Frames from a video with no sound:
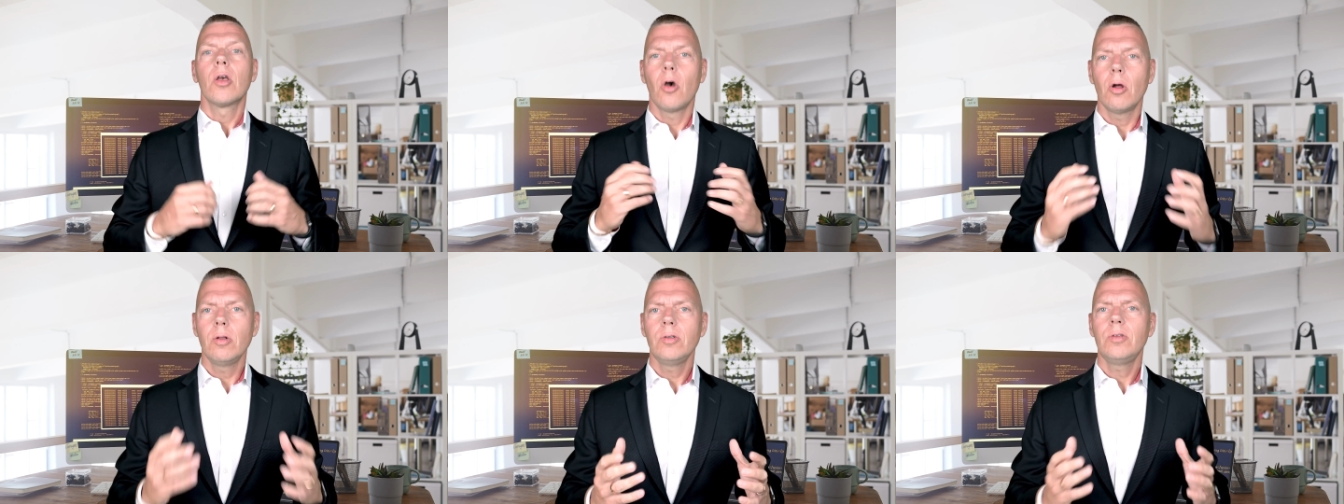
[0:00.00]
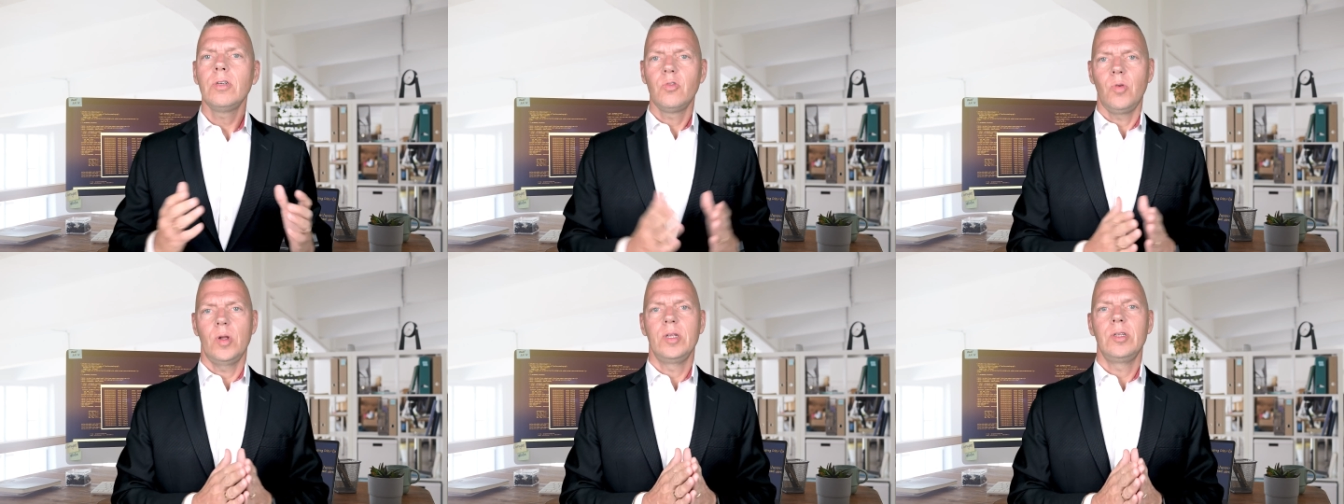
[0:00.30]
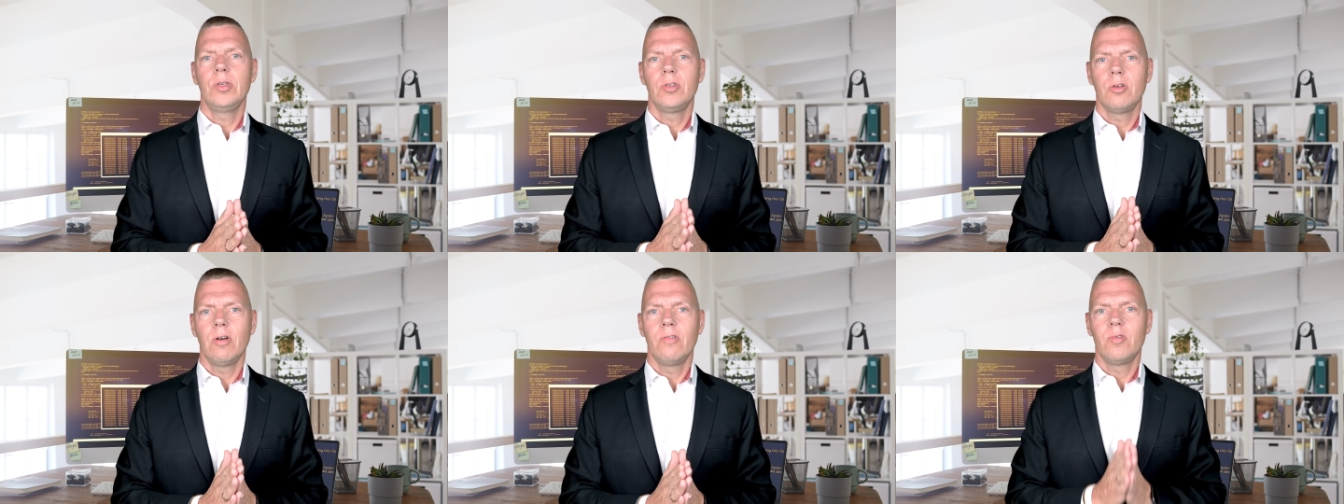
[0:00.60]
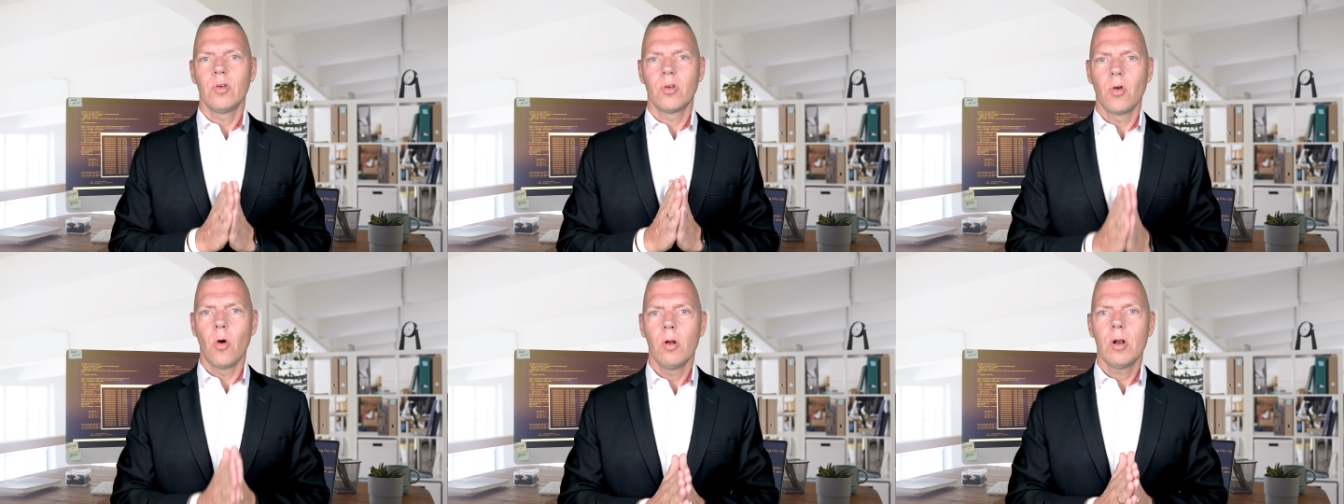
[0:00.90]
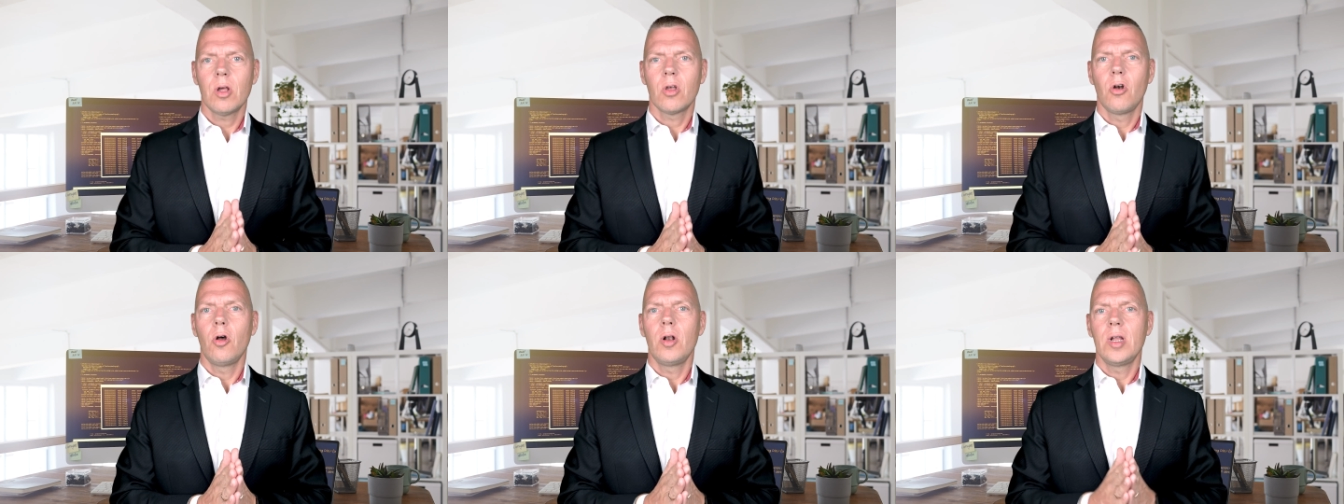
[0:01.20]
consequences of the
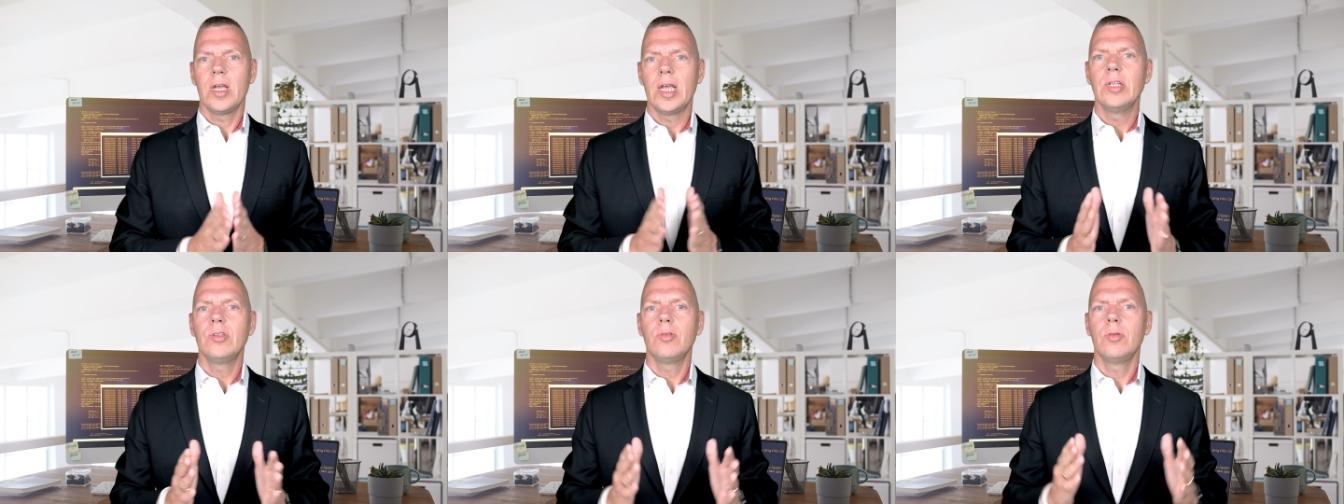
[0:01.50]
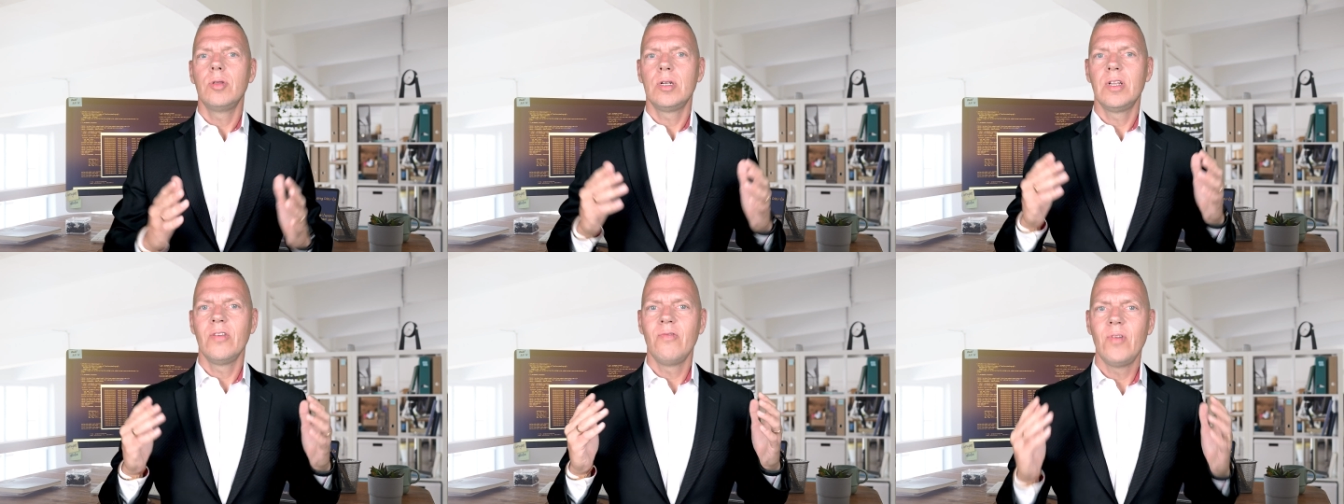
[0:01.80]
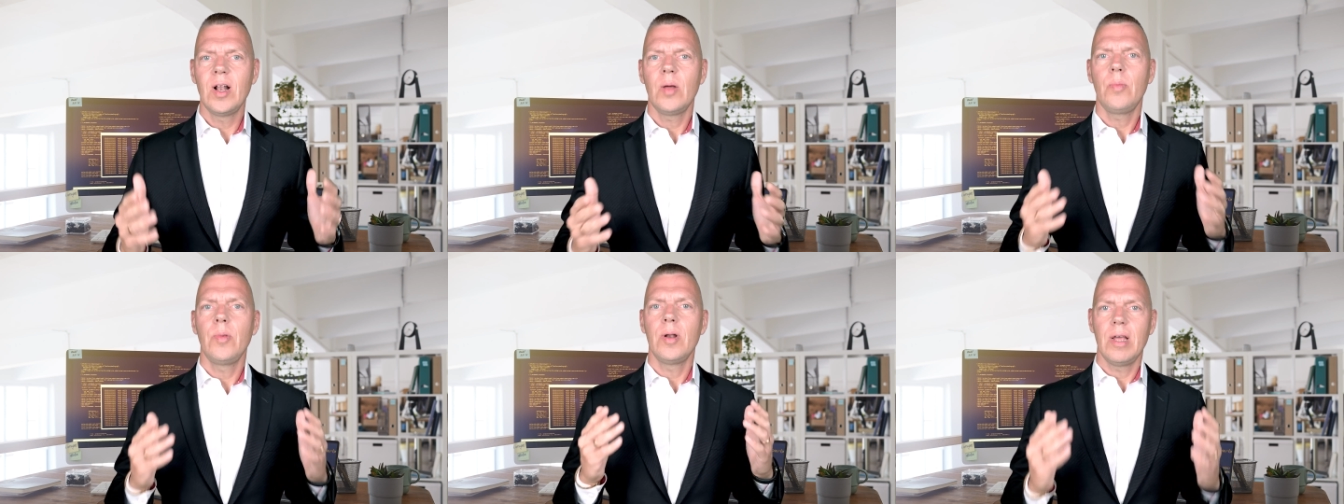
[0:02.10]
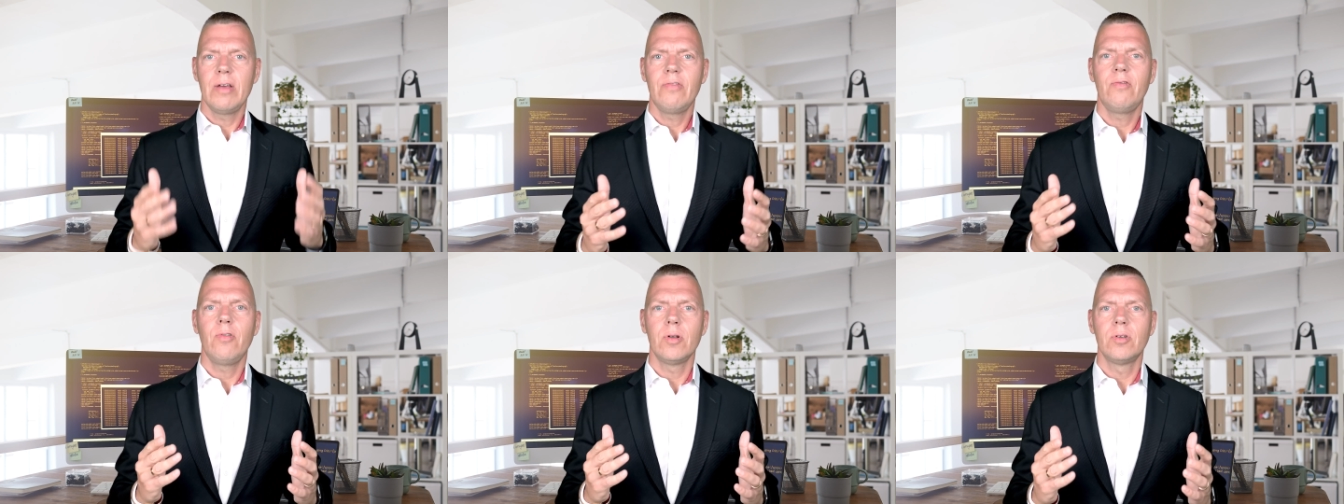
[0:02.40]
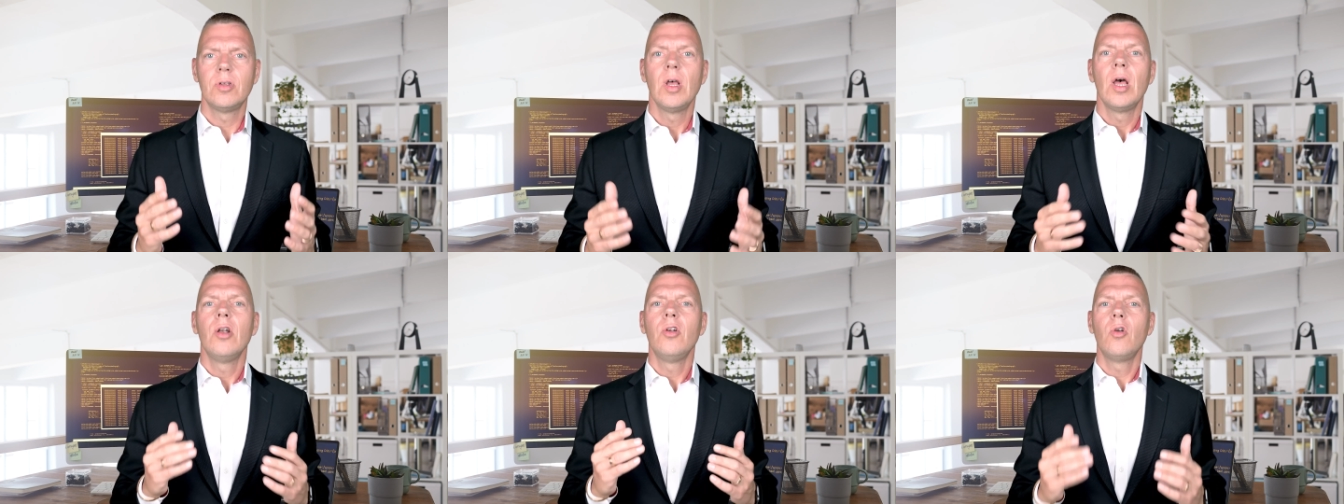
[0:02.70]
corner cutting into the development
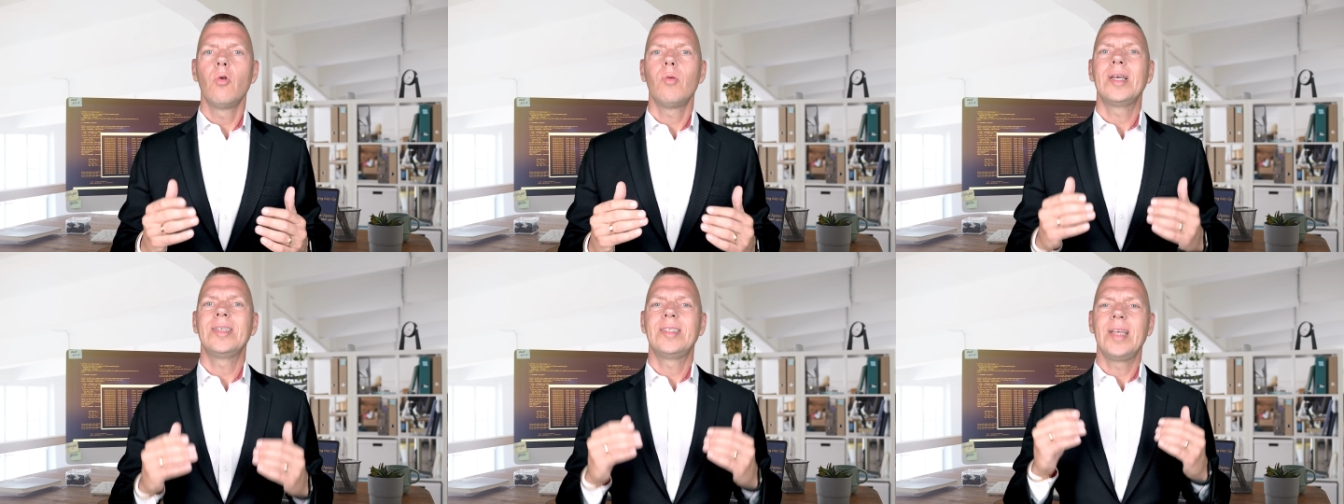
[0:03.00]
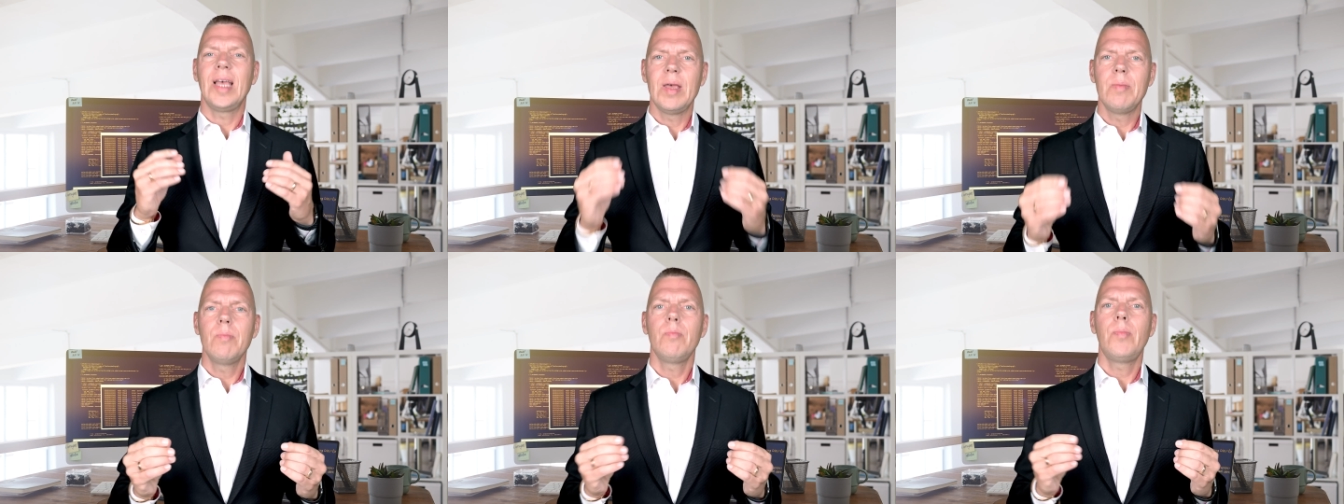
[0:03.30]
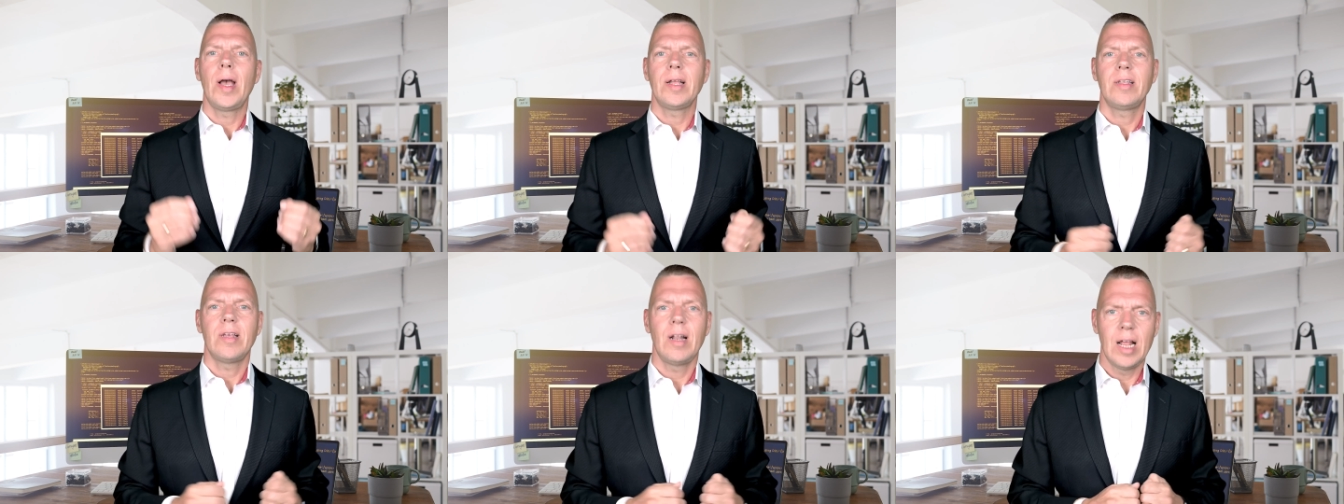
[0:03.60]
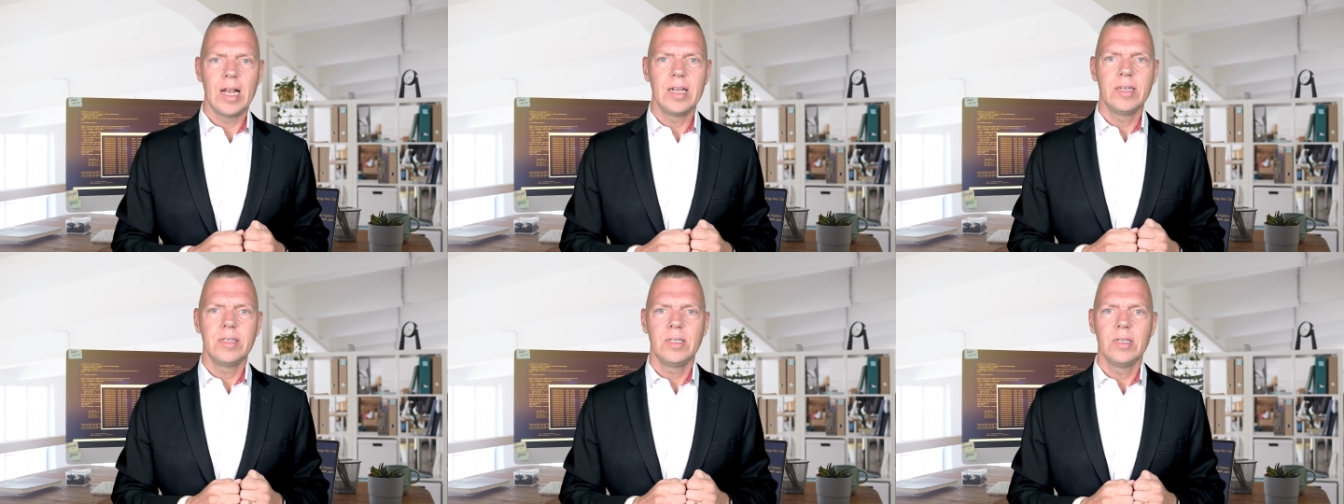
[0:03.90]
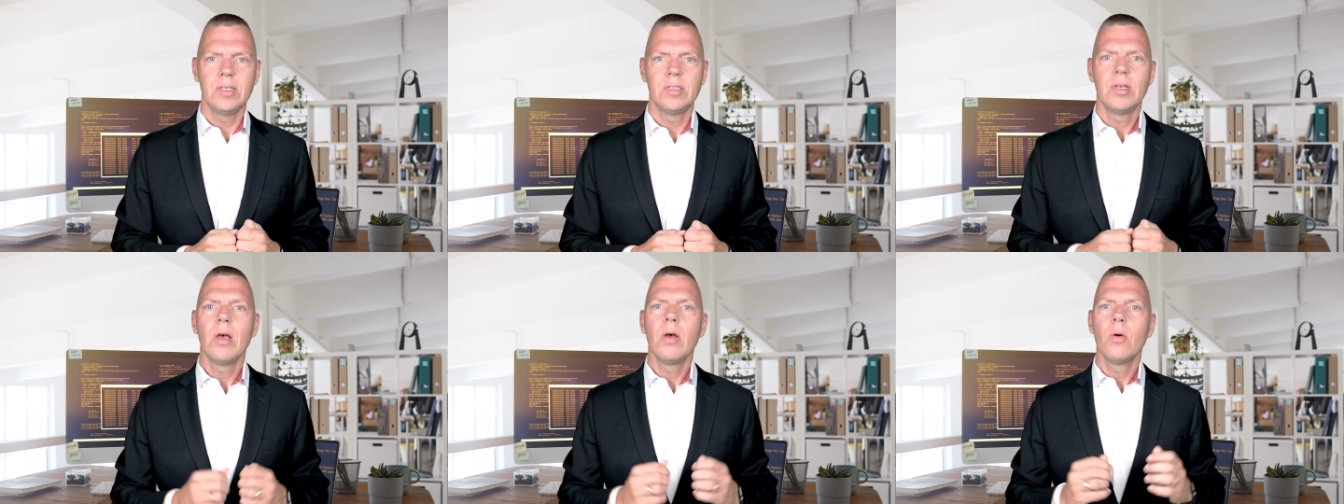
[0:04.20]
effort, known as impact
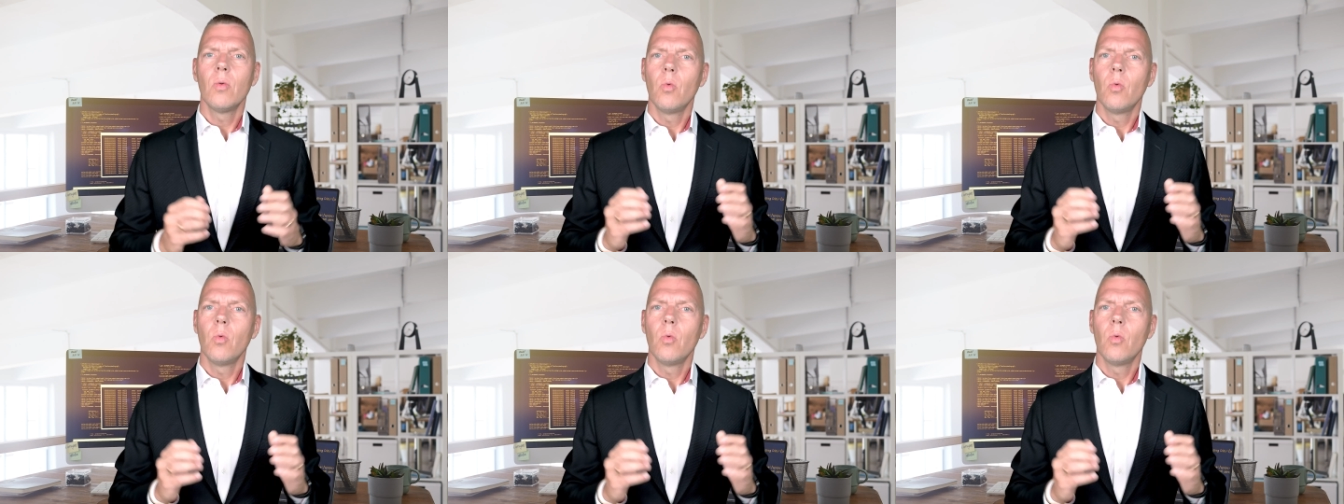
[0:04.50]
analysis,